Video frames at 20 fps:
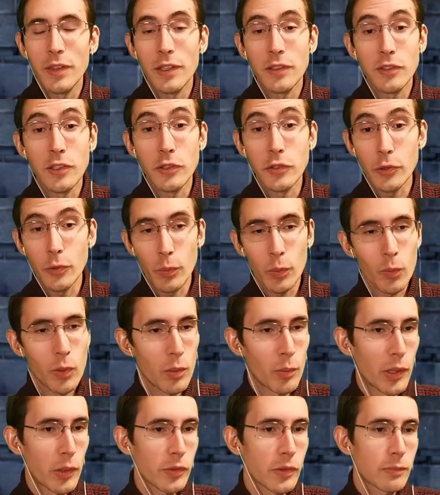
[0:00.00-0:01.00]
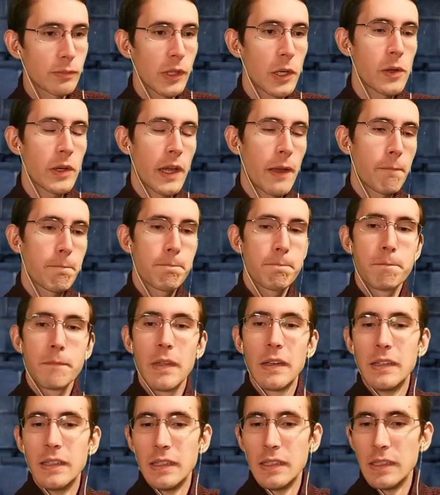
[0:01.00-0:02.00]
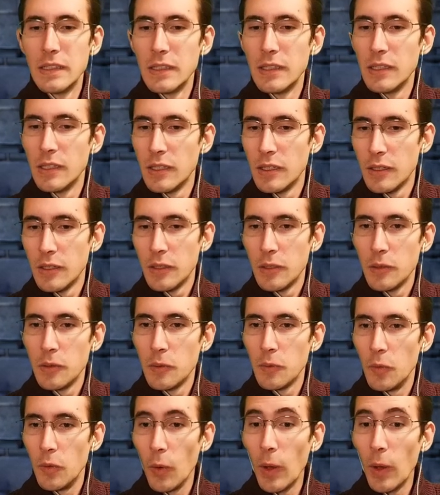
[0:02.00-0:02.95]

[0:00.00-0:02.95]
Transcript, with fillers: everything's easier with war bows. Okay.